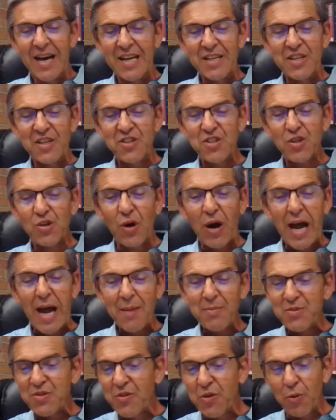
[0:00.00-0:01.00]

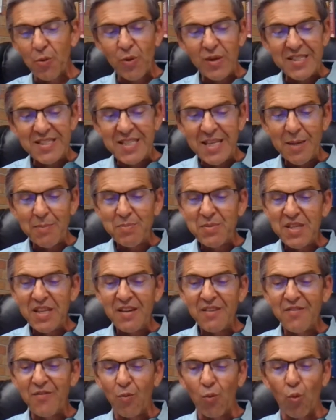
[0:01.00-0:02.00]
describes the
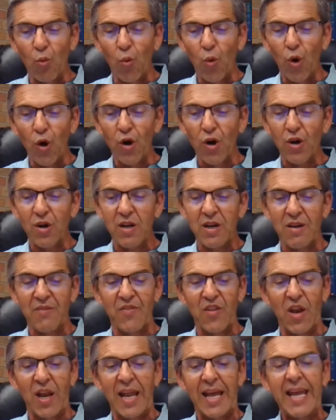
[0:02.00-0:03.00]
redemptive work of
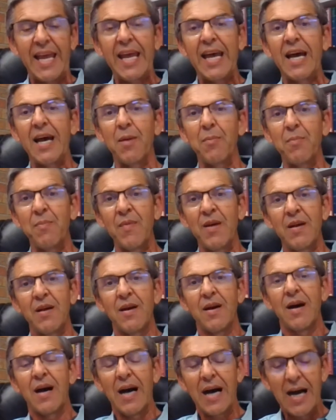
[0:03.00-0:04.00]
the Lamb.
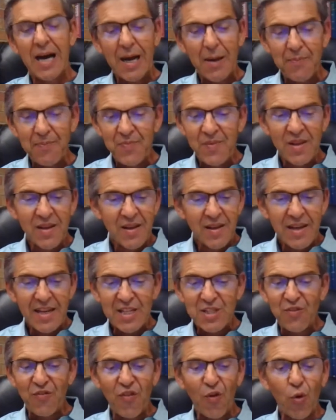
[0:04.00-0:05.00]

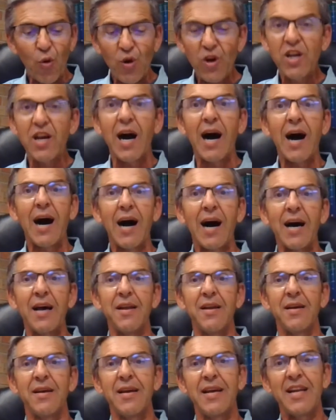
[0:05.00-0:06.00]
It's for God.
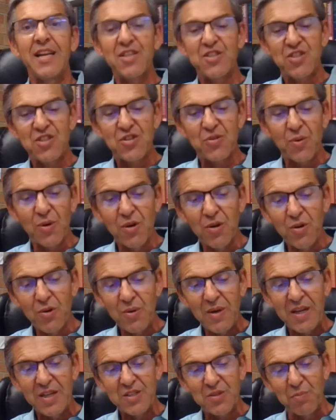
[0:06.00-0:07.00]
It is through
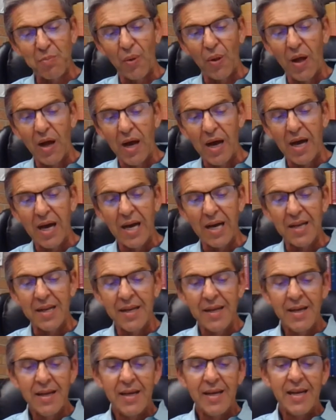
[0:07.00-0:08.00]
His blood.
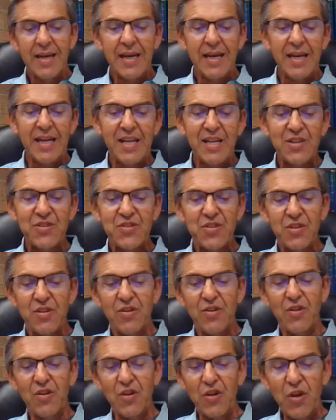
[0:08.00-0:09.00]
It is
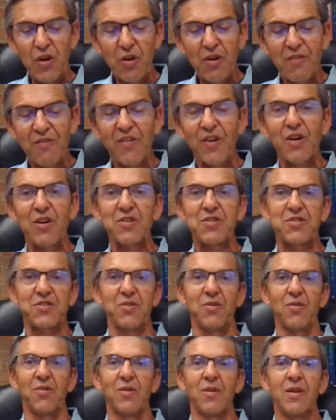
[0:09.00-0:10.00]

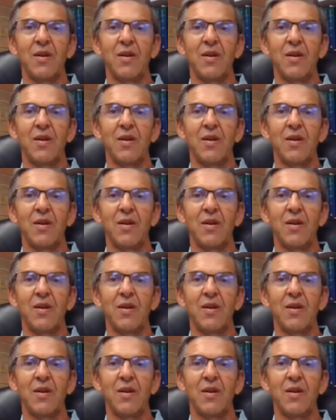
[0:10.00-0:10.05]
universal.